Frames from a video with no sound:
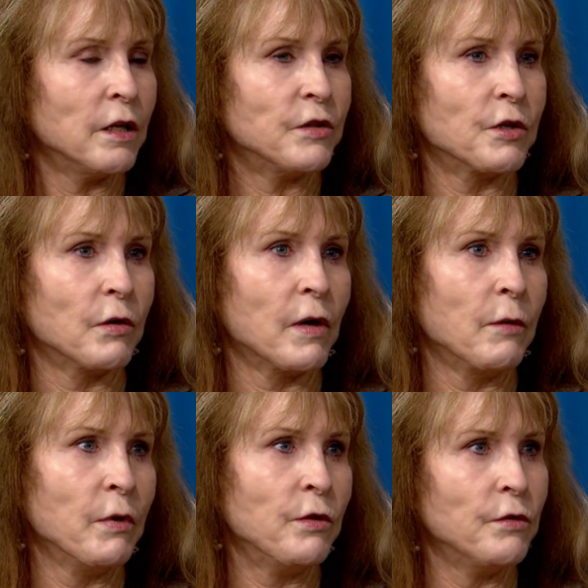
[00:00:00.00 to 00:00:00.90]
So I
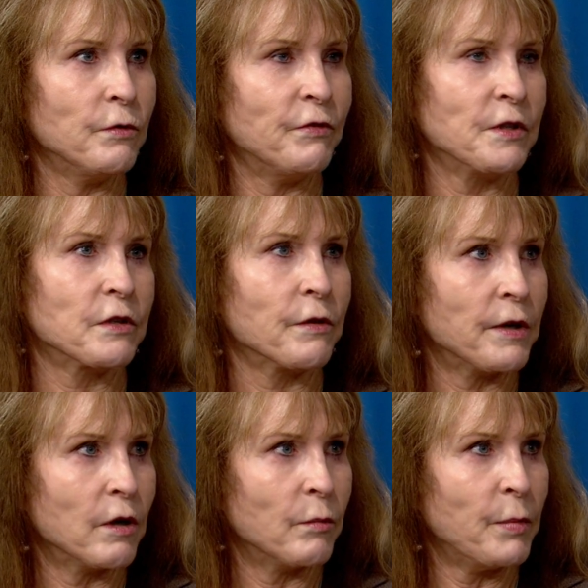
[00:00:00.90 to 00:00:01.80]
went through physical
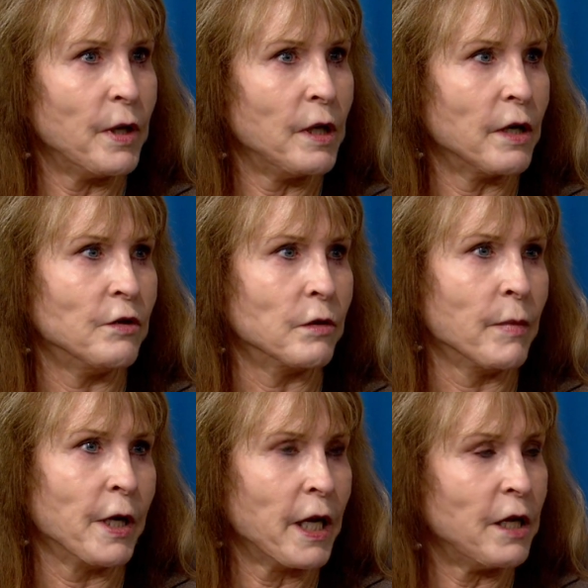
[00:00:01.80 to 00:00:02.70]
therapy, I took
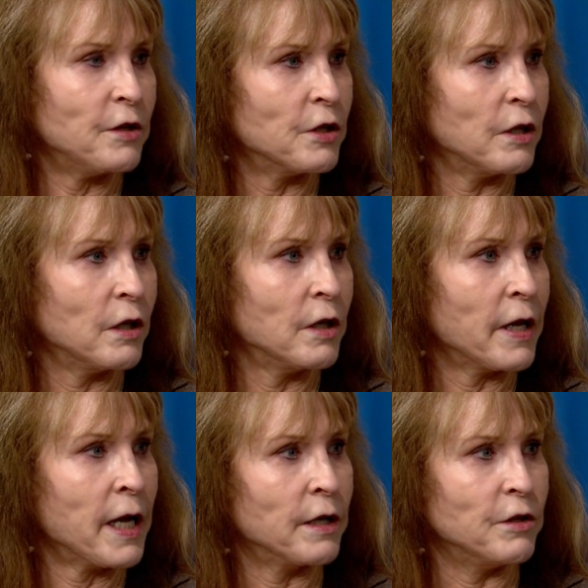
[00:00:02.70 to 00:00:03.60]
medication, I
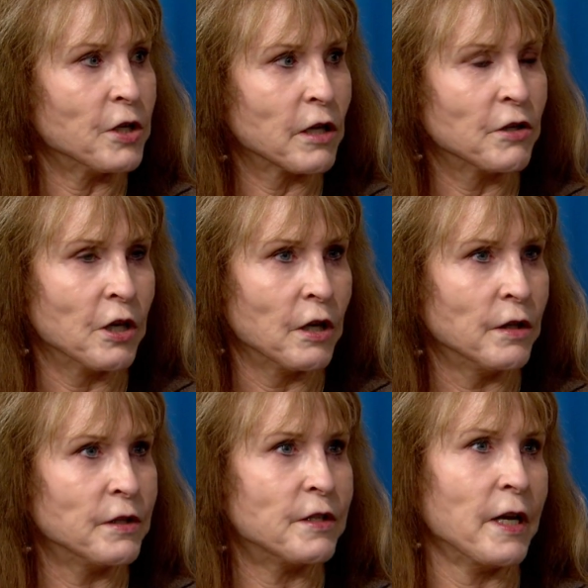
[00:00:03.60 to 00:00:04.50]
had
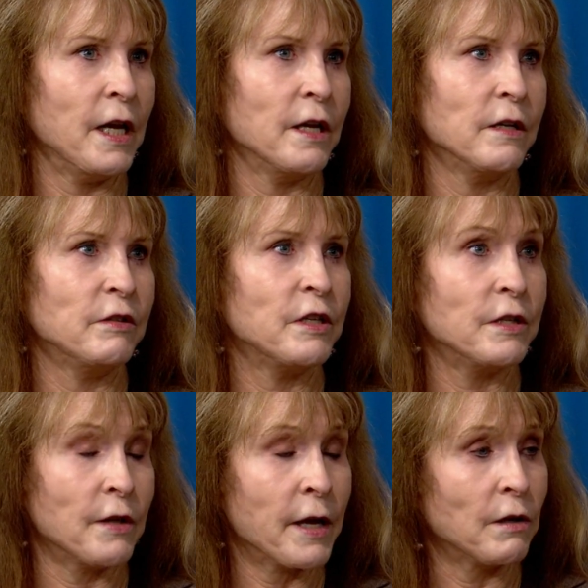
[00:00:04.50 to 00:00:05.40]
injections, and I
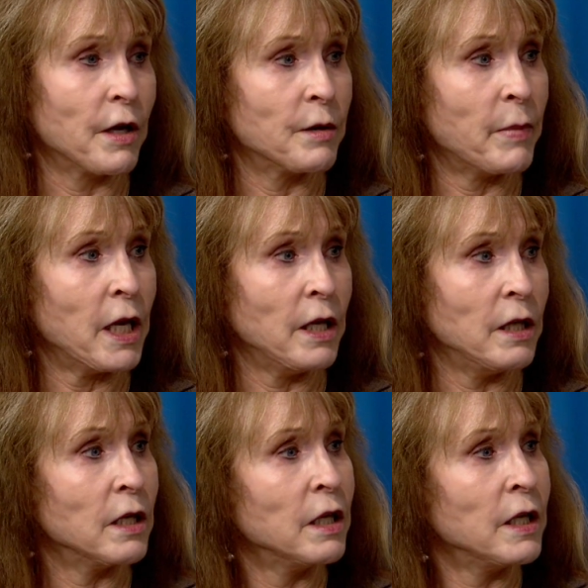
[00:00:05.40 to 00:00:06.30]
still had a lot of
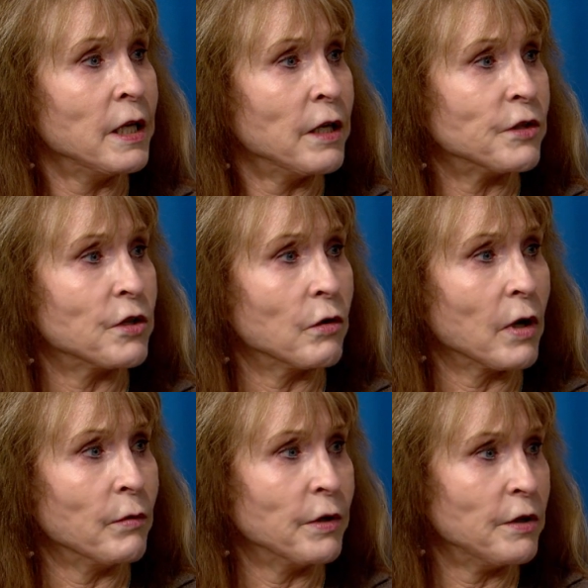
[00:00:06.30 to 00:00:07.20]
pain. So
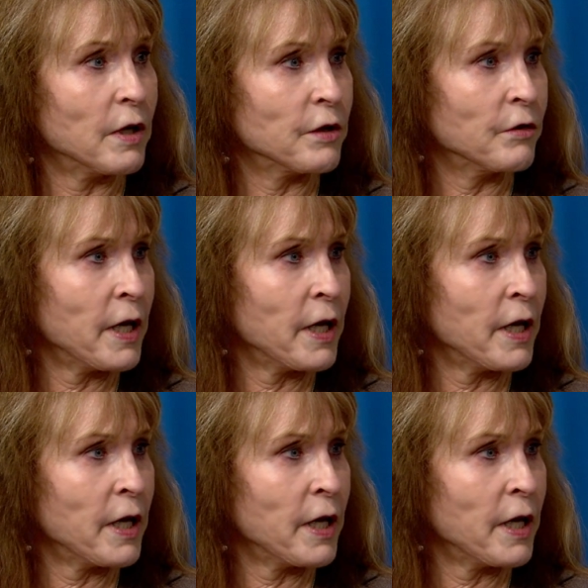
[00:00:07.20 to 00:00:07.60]
I went to Dr.